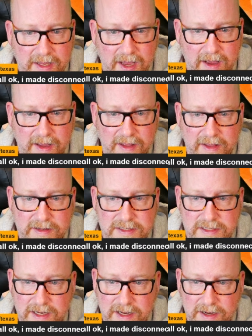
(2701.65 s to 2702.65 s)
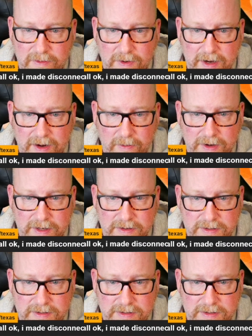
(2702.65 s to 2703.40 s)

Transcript: Yeah, and that's what I wanted to